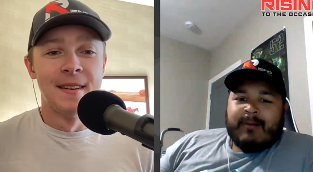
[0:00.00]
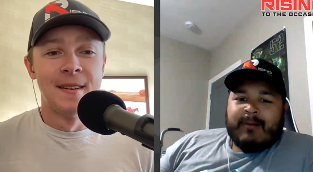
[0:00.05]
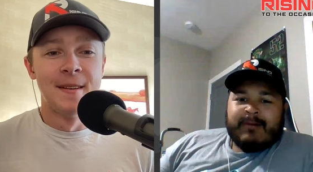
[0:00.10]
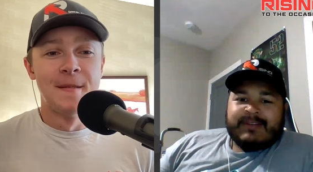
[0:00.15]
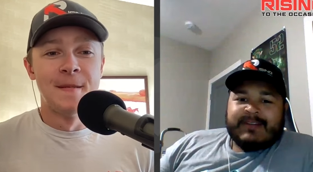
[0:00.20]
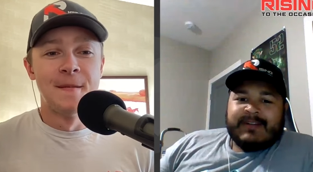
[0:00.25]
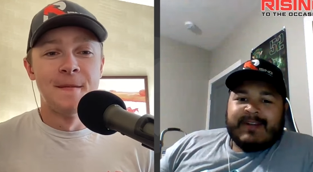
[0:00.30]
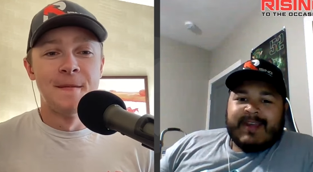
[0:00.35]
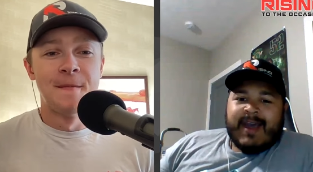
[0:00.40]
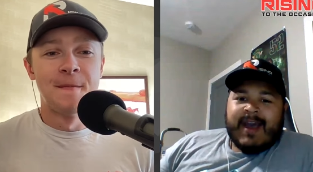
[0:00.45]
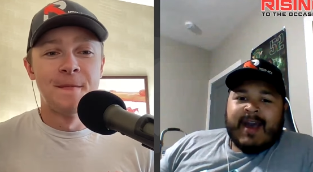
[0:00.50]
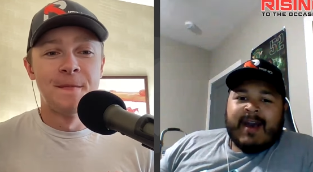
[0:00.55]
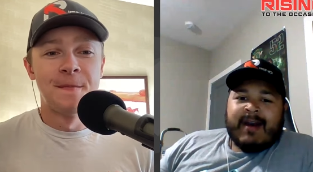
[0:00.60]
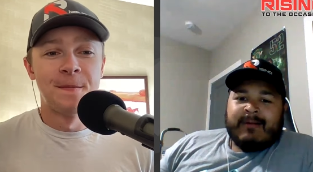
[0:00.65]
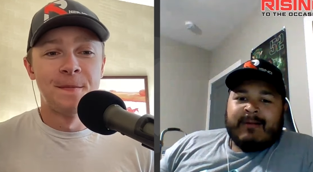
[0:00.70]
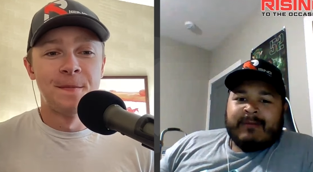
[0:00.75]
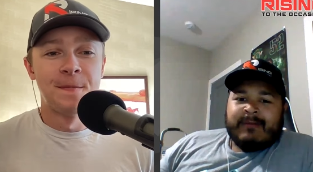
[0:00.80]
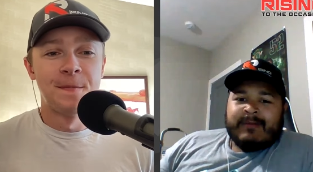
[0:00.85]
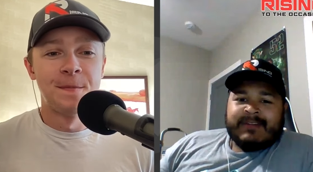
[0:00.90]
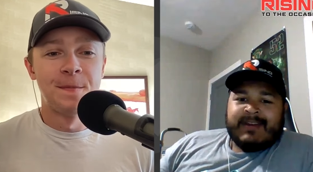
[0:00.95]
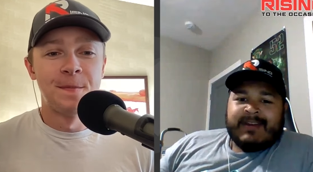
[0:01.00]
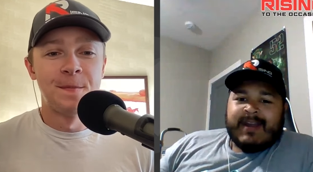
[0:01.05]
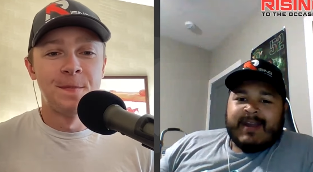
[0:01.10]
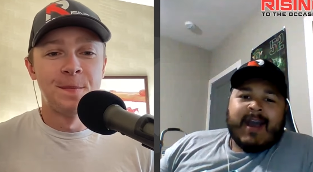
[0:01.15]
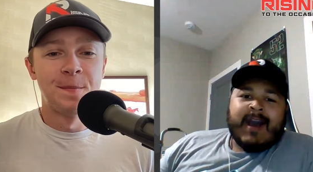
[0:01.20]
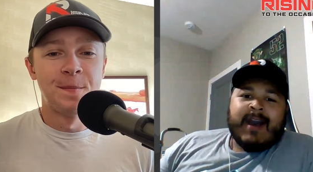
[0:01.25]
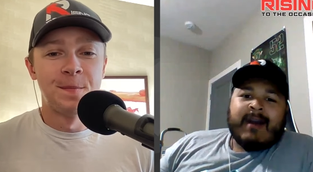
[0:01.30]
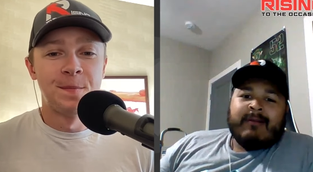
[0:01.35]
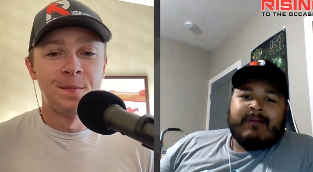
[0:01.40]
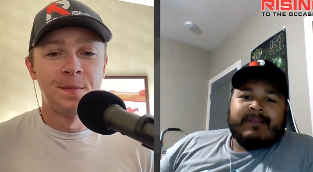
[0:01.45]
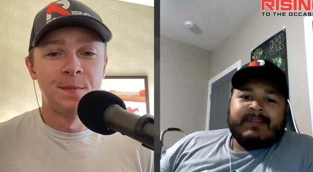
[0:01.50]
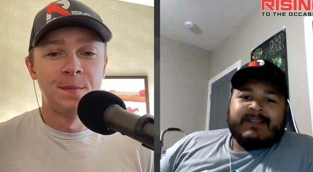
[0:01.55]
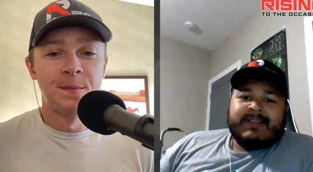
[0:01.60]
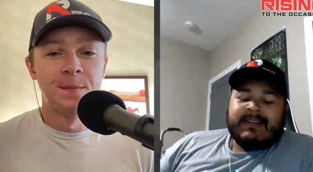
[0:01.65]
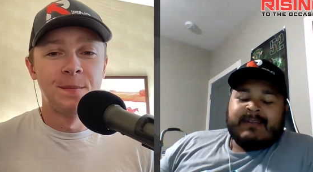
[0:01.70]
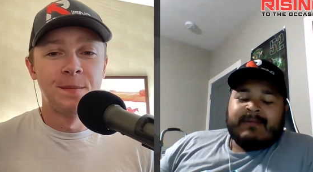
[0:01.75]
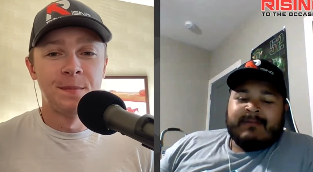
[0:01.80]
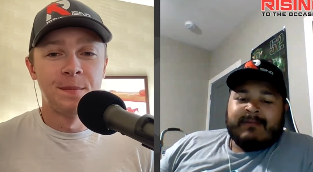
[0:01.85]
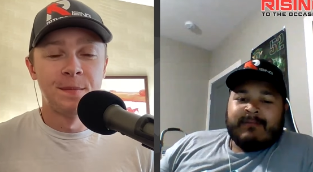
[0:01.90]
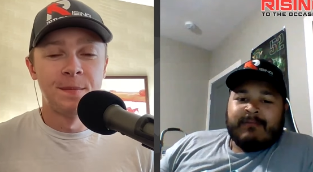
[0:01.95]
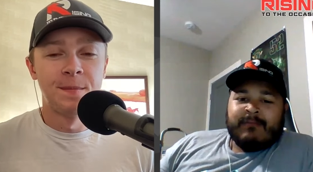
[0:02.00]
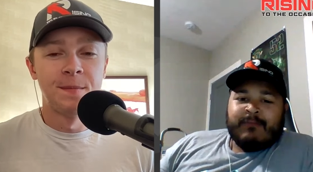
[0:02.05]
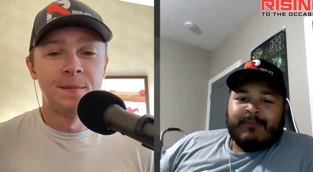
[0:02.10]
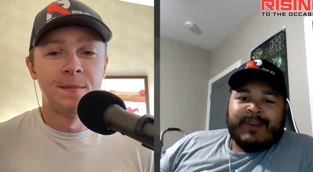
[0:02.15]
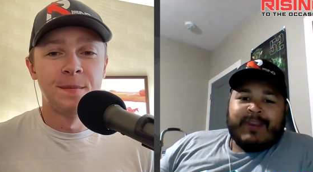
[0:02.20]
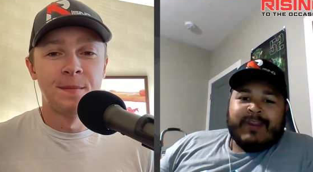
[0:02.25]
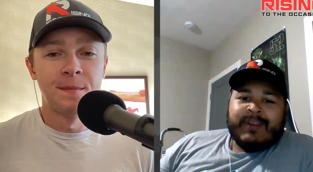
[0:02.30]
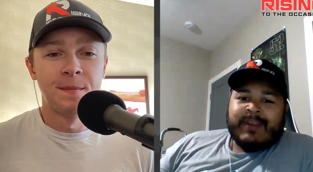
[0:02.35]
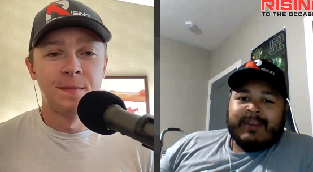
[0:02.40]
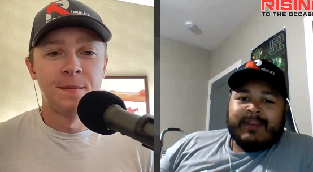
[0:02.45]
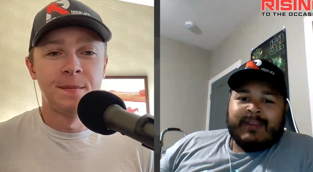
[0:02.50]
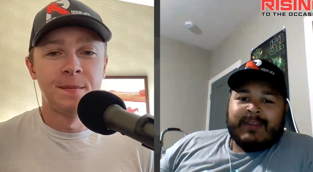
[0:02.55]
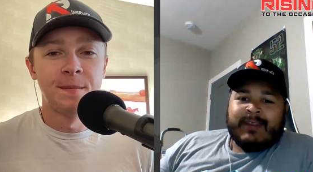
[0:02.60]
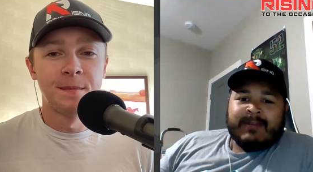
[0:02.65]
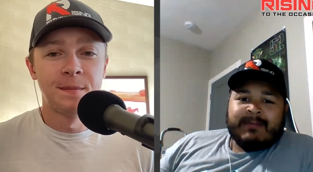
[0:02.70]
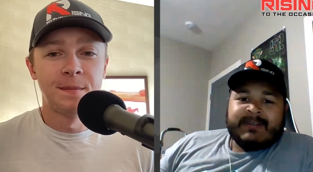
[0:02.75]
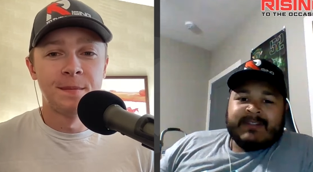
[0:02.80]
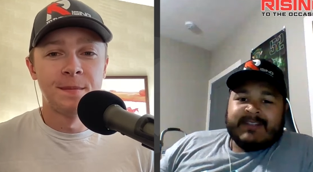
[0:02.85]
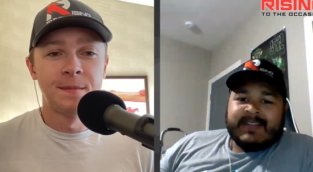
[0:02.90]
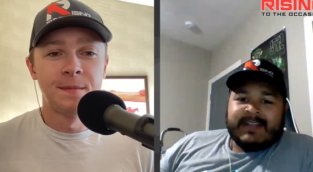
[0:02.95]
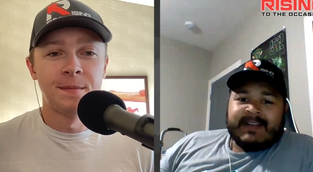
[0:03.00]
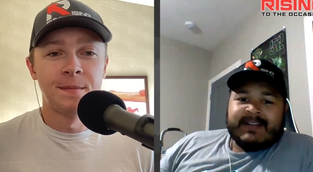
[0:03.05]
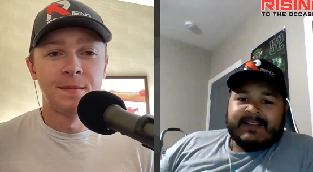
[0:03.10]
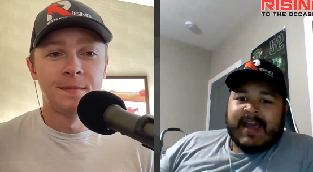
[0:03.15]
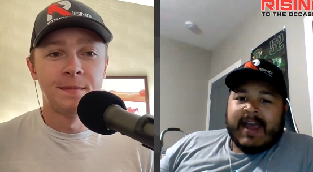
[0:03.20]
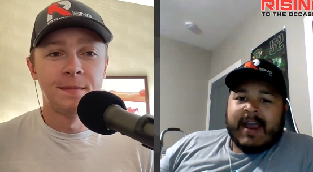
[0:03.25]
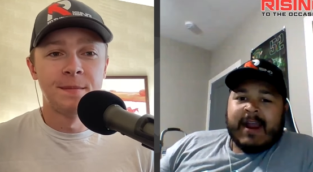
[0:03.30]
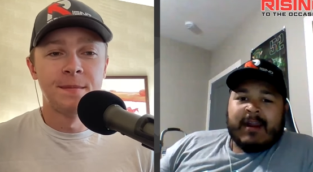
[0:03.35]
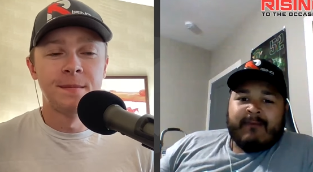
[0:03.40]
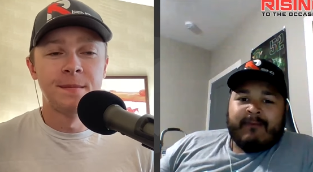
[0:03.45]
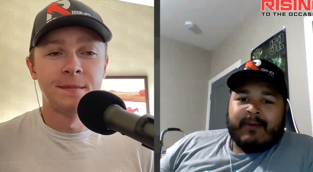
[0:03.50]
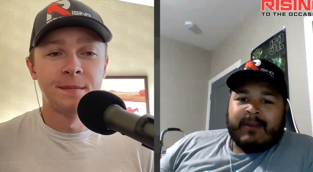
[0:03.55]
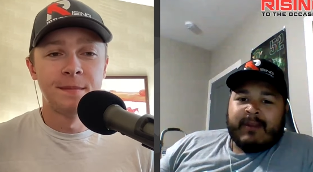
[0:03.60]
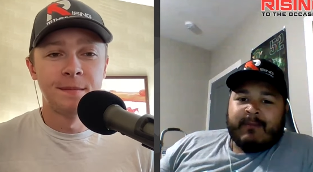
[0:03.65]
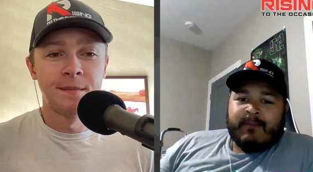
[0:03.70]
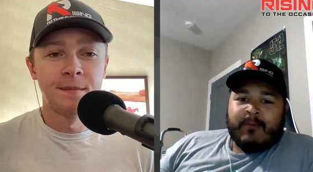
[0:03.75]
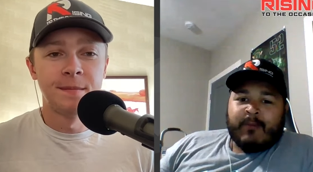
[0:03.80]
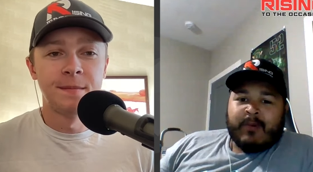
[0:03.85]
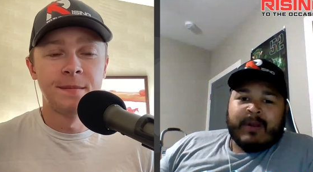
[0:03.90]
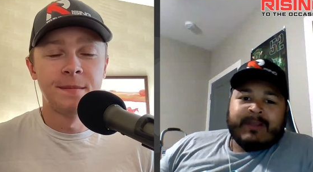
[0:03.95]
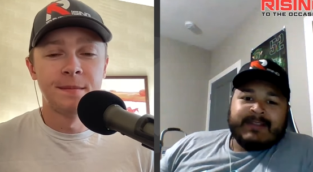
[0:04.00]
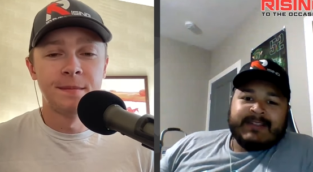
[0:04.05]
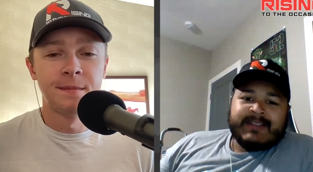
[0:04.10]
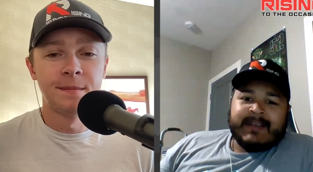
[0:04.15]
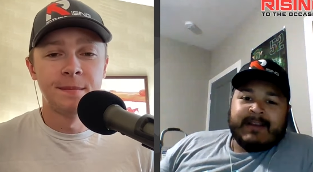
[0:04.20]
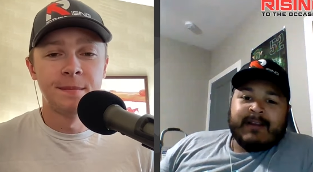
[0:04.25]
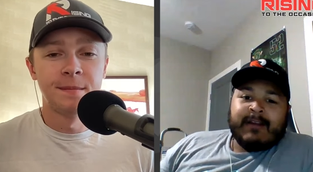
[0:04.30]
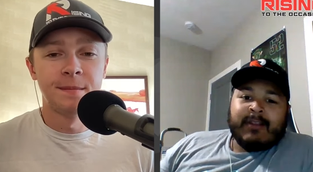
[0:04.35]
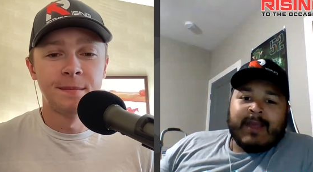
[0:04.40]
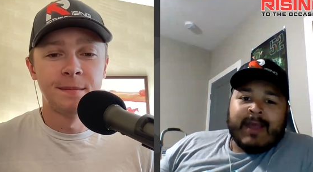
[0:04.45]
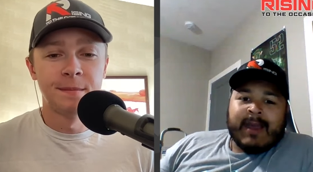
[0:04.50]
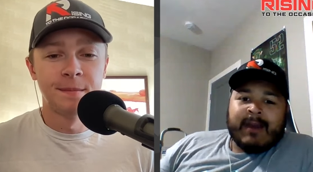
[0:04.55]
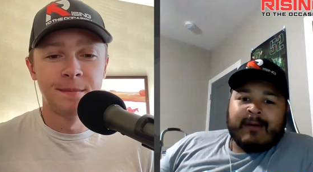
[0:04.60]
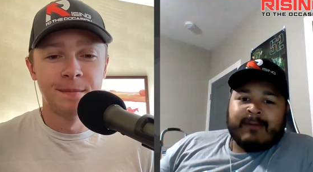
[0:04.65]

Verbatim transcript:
Speaker 1: and hours and hours, and we didn't get sick and tired of it one single ounce.